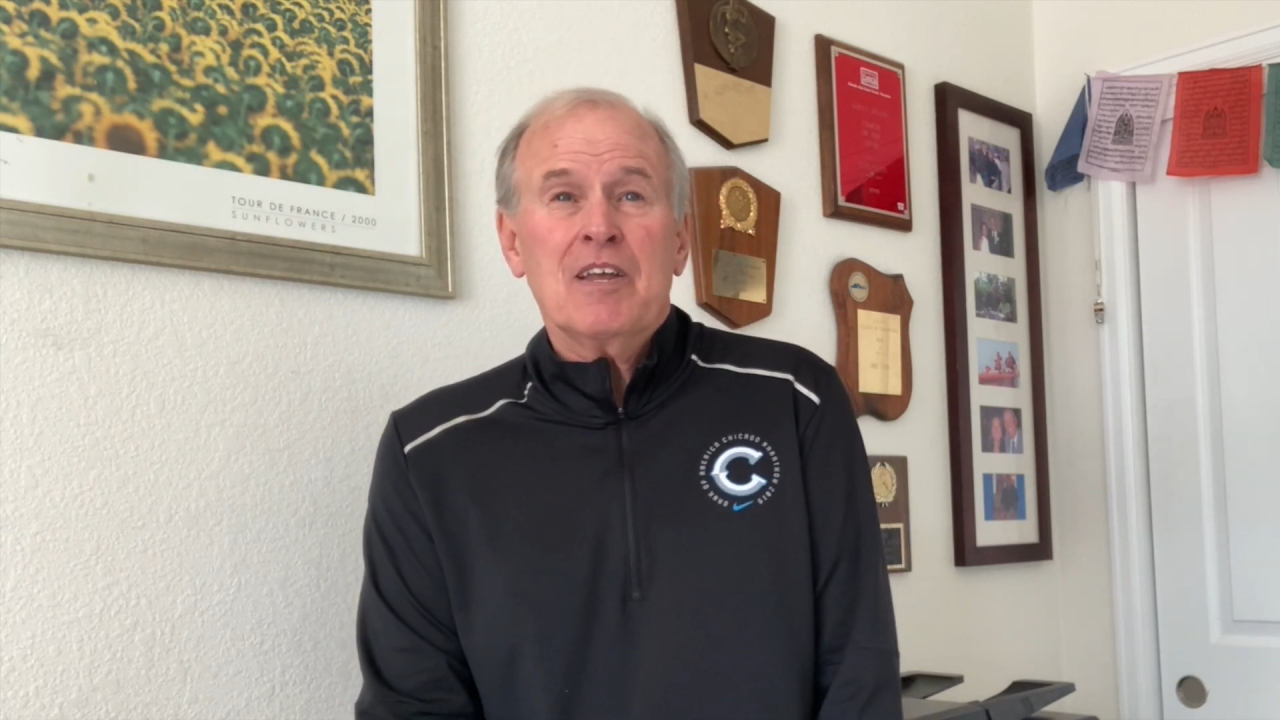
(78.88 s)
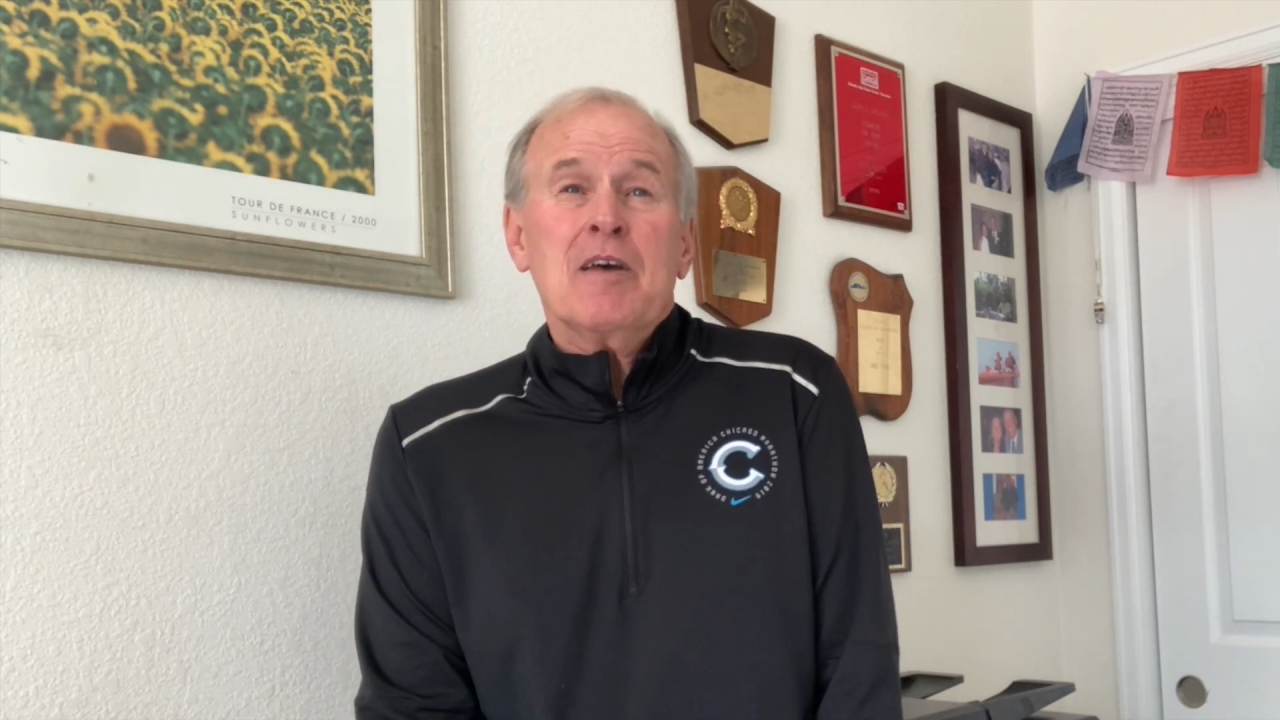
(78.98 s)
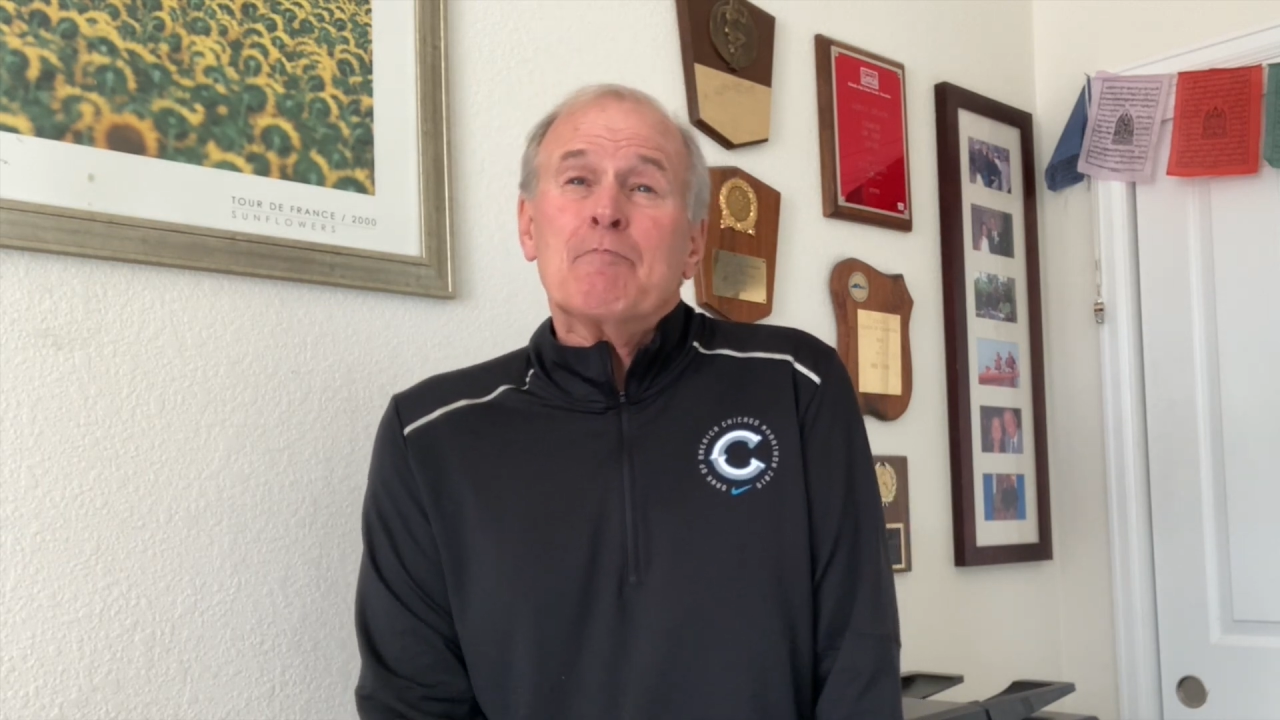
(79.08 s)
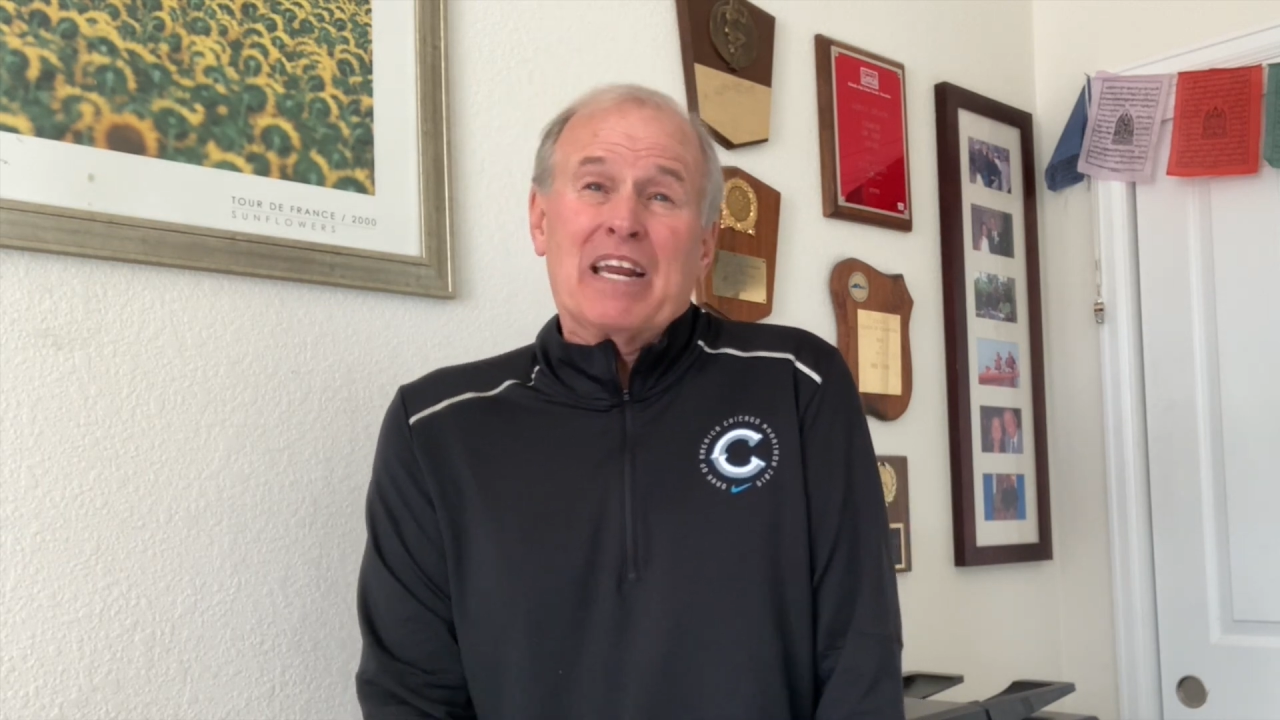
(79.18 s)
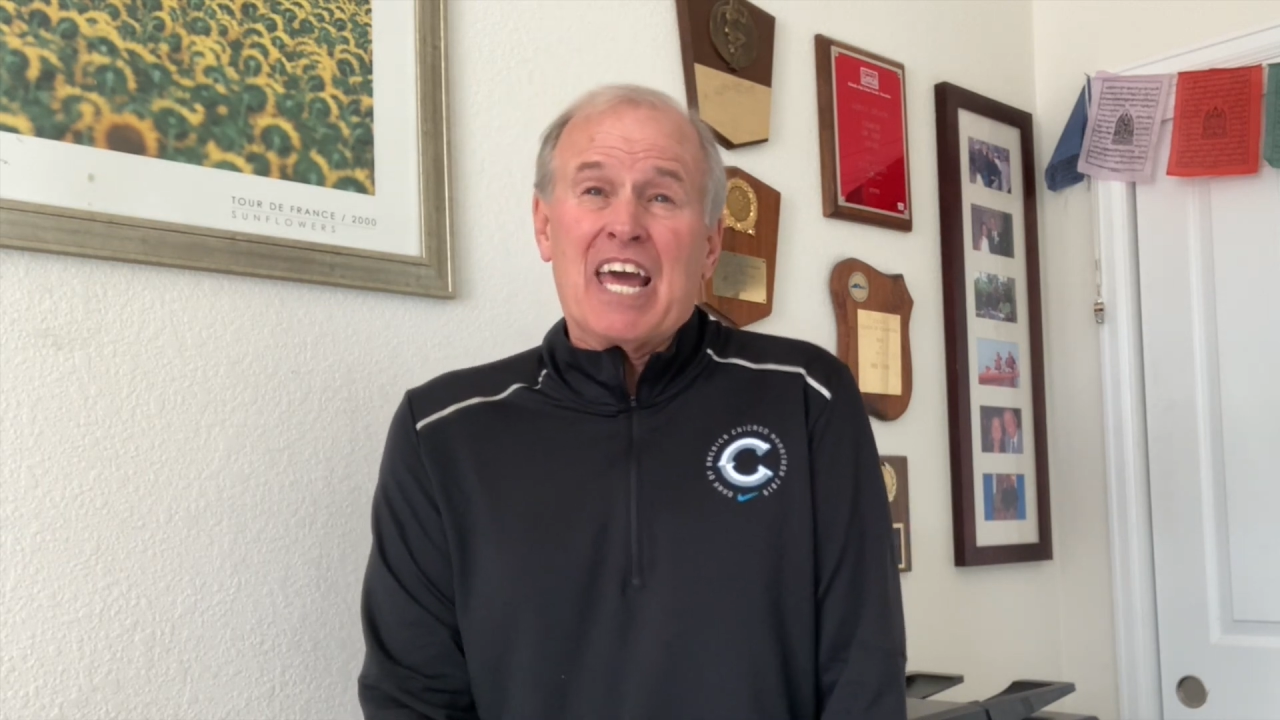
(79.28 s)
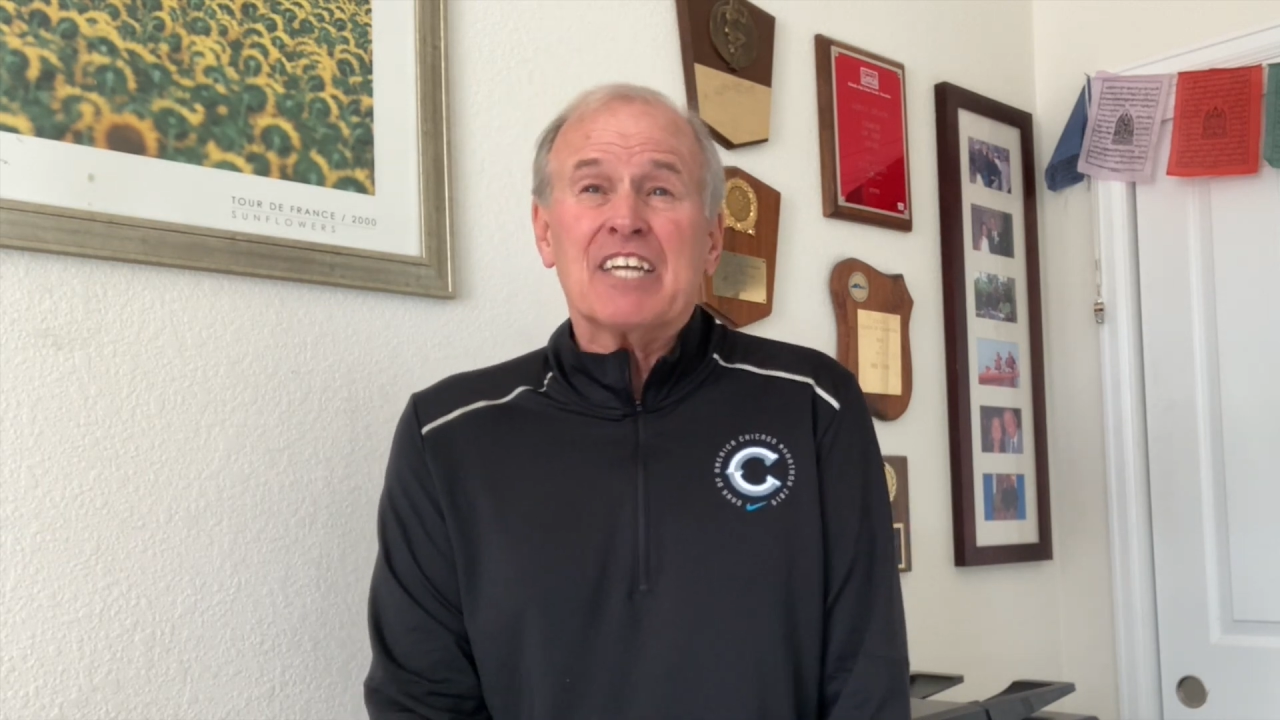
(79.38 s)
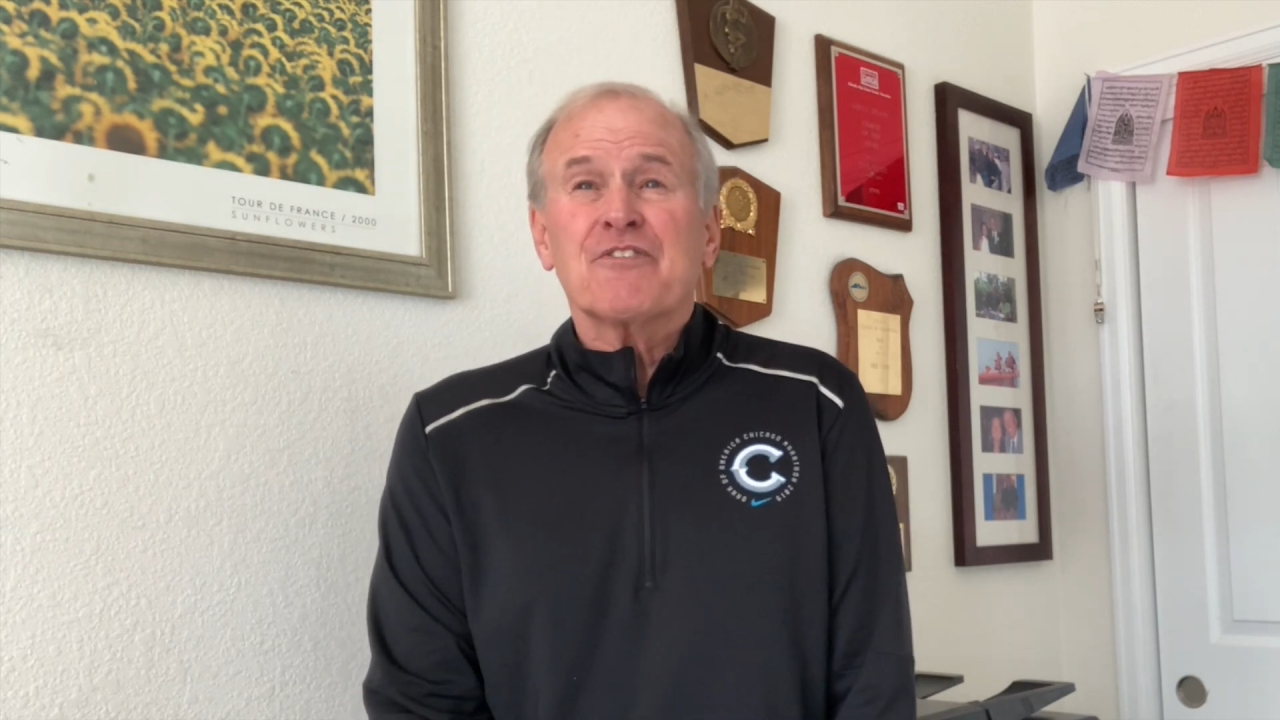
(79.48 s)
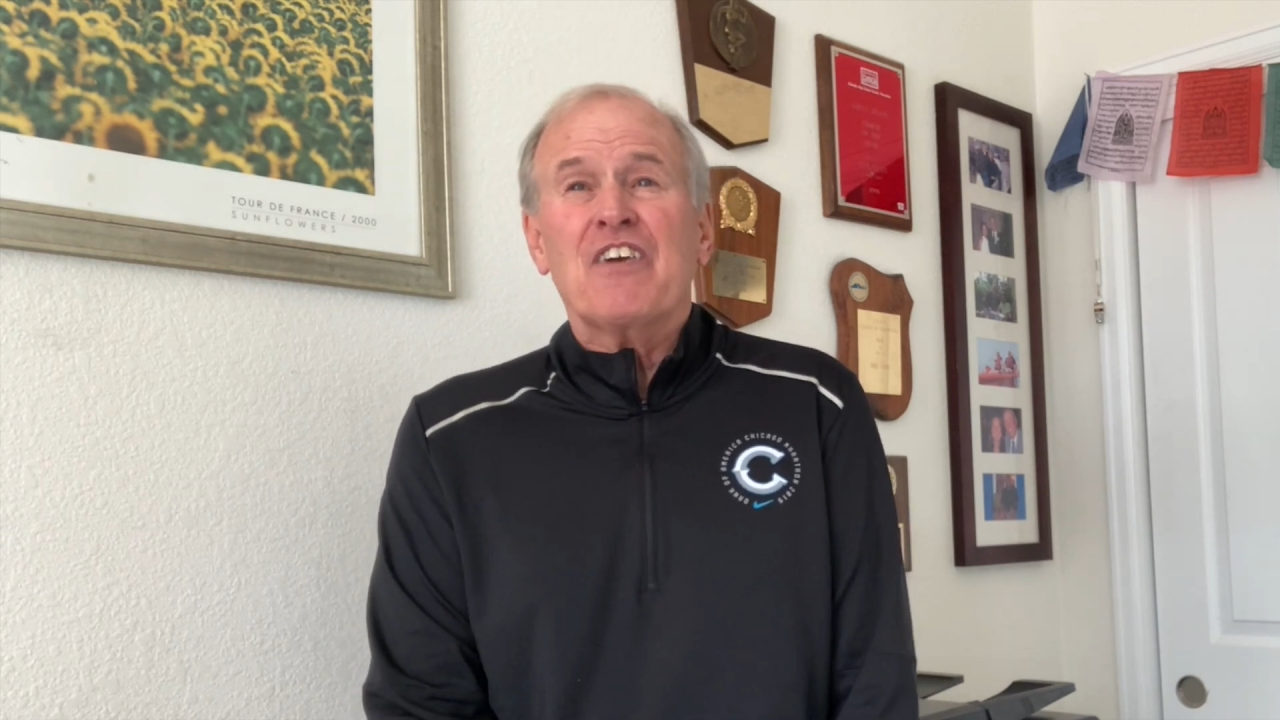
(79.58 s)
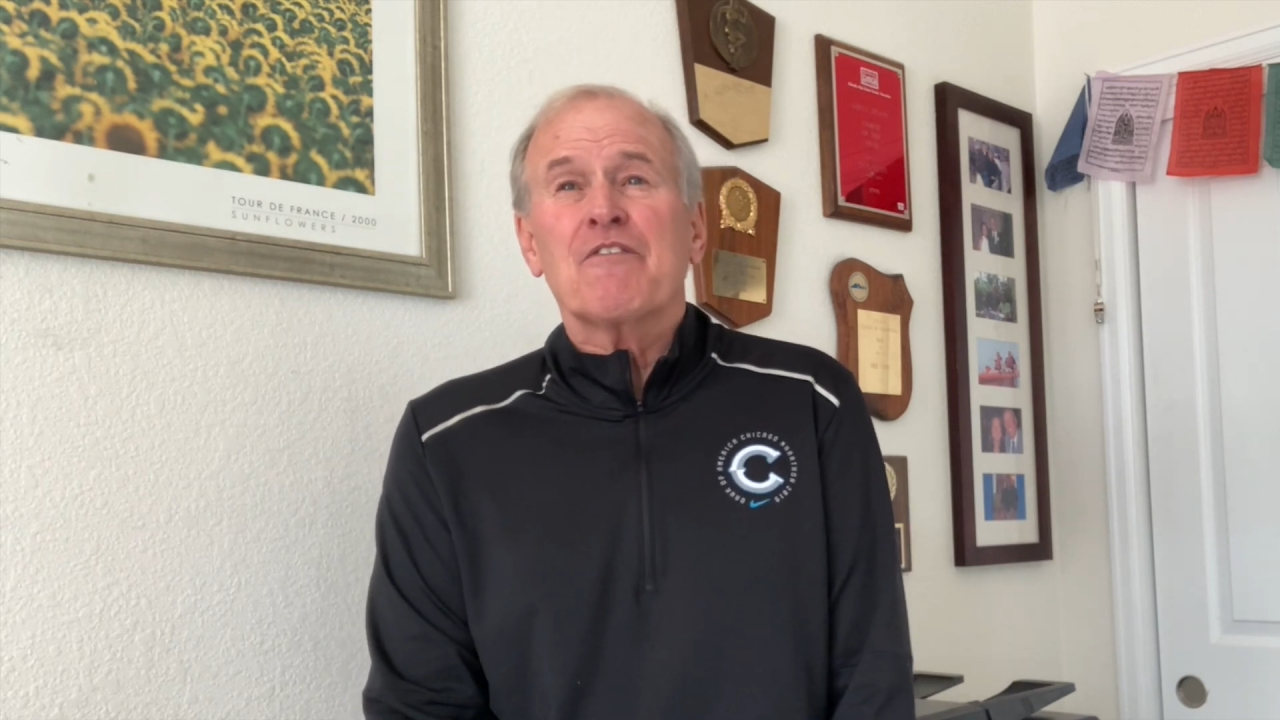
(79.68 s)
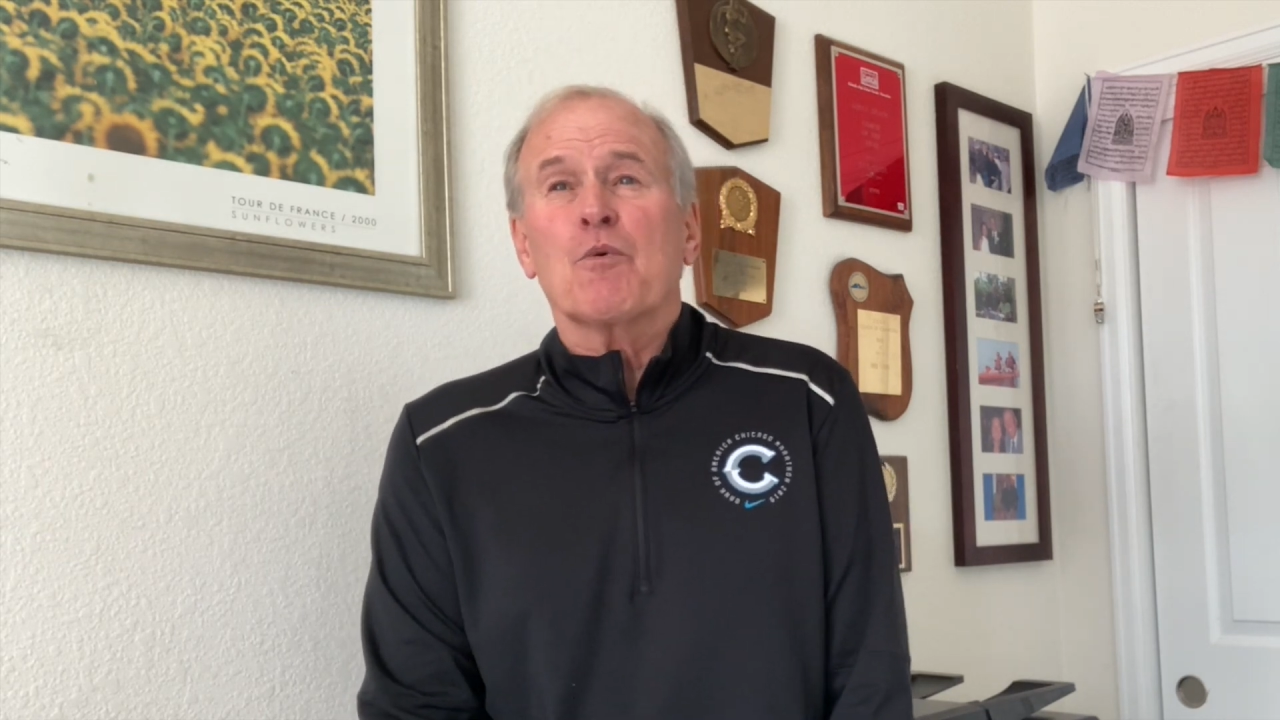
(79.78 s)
My last favorite